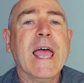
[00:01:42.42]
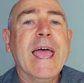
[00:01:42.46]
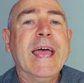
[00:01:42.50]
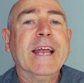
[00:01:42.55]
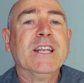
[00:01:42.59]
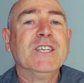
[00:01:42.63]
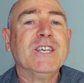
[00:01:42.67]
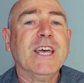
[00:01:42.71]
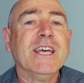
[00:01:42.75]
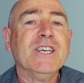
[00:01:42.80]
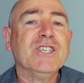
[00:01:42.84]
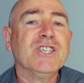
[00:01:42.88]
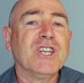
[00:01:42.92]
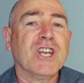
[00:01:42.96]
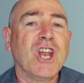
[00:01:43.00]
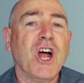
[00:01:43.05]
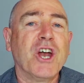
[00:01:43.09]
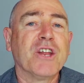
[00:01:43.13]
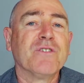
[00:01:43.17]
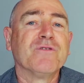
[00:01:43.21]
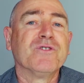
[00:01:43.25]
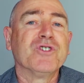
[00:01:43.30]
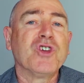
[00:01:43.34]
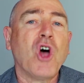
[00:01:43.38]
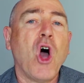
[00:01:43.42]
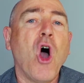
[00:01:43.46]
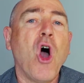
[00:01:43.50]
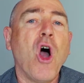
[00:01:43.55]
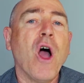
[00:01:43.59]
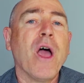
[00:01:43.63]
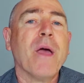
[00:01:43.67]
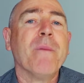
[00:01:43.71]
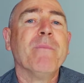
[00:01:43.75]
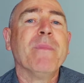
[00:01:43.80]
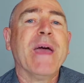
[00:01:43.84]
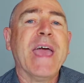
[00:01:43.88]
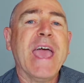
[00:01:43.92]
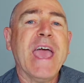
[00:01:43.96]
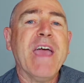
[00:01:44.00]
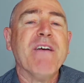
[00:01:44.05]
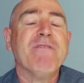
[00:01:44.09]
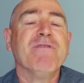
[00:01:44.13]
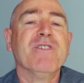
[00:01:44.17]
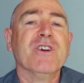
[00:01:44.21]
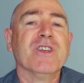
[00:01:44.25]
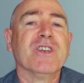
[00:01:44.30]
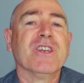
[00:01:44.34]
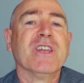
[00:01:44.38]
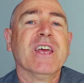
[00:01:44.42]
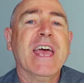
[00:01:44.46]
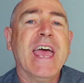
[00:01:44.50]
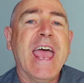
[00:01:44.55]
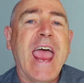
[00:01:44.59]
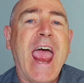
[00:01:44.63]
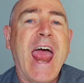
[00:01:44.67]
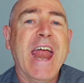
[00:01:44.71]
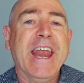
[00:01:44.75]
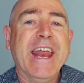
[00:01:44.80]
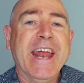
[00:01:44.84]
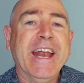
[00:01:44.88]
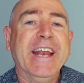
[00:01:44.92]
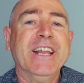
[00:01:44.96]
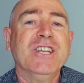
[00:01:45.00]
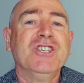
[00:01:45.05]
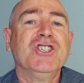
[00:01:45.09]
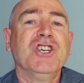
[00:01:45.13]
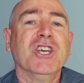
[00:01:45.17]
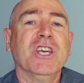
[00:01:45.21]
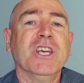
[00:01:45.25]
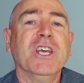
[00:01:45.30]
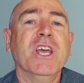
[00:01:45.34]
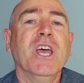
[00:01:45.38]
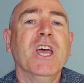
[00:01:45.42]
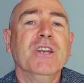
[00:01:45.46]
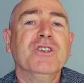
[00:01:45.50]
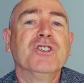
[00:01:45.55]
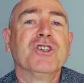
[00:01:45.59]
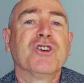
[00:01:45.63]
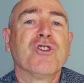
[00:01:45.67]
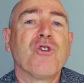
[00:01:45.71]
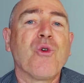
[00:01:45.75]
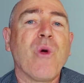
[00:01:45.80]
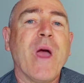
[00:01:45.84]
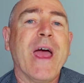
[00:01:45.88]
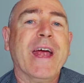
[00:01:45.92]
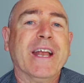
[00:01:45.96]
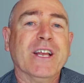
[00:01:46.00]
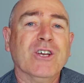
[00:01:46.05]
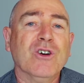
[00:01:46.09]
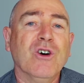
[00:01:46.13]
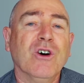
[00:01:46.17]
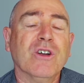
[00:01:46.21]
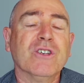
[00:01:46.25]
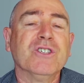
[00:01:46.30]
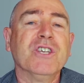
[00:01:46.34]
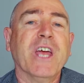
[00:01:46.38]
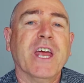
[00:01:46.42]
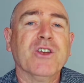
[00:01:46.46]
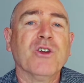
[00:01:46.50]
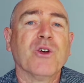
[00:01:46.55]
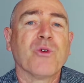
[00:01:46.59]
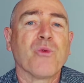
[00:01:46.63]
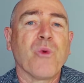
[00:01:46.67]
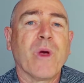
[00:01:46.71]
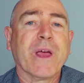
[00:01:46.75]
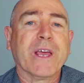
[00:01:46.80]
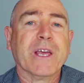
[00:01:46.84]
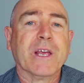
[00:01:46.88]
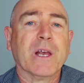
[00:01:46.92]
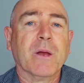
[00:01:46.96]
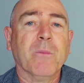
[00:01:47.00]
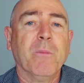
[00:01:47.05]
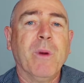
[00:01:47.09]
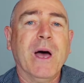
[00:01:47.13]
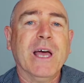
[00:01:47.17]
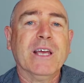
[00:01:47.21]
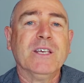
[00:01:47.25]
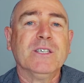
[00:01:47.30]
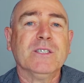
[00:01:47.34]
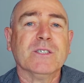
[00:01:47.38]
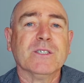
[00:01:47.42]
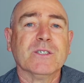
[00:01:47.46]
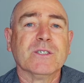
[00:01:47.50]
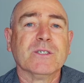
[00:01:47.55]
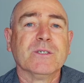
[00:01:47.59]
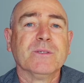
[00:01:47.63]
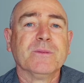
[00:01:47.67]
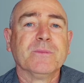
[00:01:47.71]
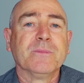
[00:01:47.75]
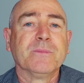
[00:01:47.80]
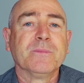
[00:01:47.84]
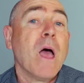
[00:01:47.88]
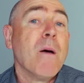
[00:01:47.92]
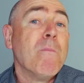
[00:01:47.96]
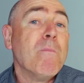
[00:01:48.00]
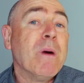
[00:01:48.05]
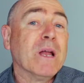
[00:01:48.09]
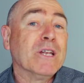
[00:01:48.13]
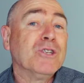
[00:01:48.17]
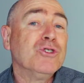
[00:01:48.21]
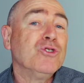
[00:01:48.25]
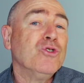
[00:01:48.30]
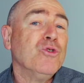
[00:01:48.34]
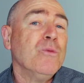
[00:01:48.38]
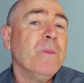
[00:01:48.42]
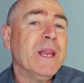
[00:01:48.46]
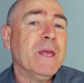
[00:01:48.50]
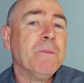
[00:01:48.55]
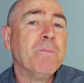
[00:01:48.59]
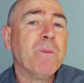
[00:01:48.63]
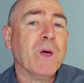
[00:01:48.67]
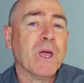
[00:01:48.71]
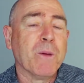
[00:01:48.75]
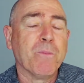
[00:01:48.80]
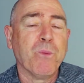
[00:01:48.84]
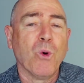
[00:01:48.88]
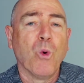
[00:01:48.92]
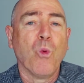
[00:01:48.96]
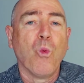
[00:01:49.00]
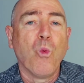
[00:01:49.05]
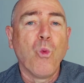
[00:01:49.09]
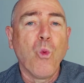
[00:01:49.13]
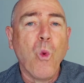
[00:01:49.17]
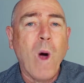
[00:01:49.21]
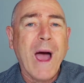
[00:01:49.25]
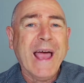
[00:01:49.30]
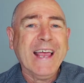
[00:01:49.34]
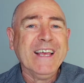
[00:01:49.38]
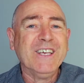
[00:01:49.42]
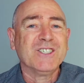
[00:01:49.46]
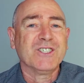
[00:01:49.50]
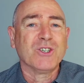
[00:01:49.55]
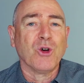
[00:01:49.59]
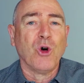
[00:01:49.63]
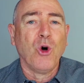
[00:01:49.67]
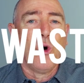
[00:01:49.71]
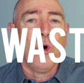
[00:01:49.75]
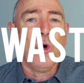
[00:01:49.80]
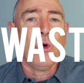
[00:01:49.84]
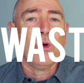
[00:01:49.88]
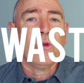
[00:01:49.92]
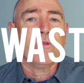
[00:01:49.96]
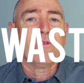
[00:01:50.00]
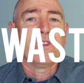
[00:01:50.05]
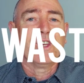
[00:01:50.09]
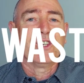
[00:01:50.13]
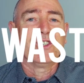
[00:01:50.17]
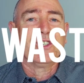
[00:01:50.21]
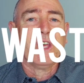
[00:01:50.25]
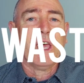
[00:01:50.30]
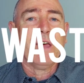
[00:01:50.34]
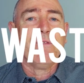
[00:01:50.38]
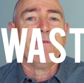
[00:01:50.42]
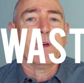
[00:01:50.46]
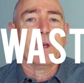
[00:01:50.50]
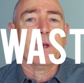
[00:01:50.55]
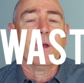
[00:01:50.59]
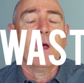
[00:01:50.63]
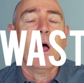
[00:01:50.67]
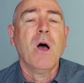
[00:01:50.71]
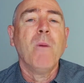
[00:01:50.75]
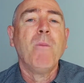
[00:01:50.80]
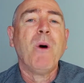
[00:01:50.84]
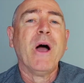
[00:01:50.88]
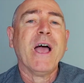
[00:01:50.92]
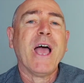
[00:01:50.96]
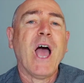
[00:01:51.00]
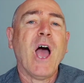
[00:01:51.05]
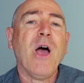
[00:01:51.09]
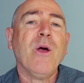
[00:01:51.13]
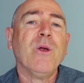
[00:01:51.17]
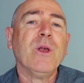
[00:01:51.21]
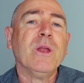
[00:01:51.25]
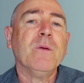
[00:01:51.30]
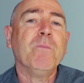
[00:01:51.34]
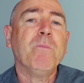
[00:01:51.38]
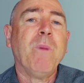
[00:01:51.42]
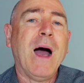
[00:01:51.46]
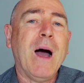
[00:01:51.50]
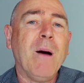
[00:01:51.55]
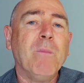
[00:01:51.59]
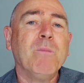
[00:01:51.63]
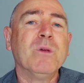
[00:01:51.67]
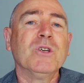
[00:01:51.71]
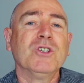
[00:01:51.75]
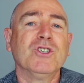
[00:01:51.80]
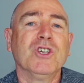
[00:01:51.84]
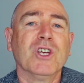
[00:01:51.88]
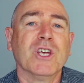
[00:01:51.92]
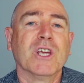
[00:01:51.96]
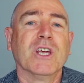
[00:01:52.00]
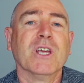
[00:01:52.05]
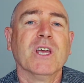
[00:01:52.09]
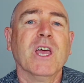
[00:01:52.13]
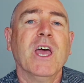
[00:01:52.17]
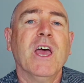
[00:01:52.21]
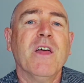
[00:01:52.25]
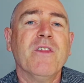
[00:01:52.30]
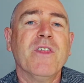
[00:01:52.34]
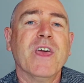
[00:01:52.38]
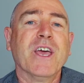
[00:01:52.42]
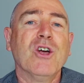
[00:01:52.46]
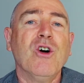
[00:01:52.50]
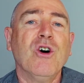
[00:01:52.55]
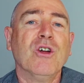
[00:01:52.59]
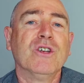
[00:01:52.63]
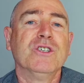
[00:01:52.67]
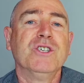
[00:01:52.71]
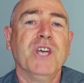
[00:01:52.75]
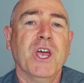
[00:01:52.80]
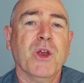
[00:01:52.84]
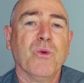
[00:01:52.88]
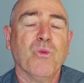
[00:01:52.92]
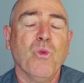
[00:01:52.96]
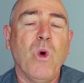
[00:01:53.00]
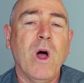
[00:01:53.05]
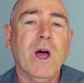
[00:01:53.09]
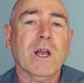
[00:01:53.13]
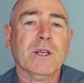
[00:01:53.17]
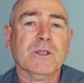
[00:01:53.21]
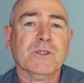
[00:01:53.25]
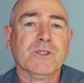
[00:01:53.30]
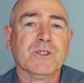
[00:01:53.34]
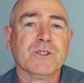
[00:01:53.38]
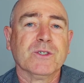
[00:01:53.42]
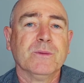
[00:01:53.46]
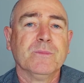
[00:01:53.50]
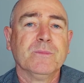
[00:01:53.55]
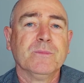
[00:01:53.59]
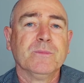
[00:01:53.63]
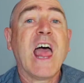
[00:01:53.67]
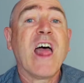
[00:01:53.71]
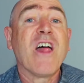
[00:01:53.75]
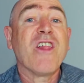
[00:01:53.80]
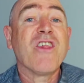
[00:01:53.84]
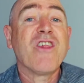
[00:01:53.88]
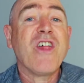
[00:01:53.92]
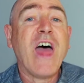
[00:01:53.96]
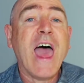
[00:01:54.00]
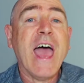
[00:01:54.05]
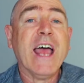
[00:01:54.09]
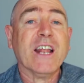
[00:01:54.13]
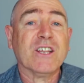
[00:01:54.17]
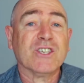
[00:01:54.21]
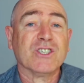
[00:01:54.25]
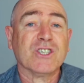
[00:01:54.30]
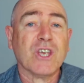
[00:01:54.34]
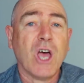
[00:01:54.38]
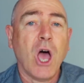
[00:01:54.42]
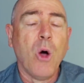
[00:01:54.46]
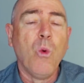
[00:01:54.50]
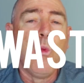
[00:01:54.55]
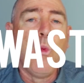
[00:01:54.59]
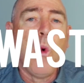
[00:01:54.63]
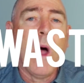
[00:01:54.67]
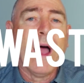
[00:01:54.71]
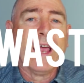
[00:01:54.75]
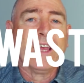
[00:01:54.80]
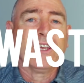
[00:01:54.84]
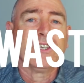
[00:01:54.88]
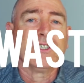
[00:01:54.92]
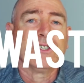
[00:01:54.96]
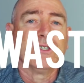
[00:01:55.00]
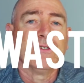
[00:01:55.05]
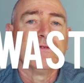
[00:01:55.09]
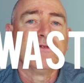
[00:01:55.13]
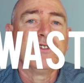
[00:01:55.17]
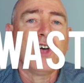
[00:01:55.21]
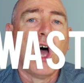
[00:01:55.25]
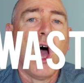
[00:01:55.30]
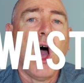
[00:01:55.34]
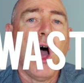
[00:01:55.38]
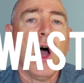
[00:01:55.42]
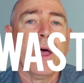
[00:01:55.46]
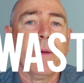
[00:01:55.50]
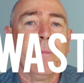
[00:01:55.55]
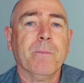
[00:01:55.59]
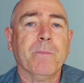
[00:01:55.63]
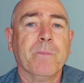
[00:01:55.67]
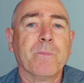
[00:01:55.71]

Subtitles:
It takes a lot of time, effort, and energy to create content on a regular basis. But too many people waste all of this effort by only publishing their content once. That's a waste of time.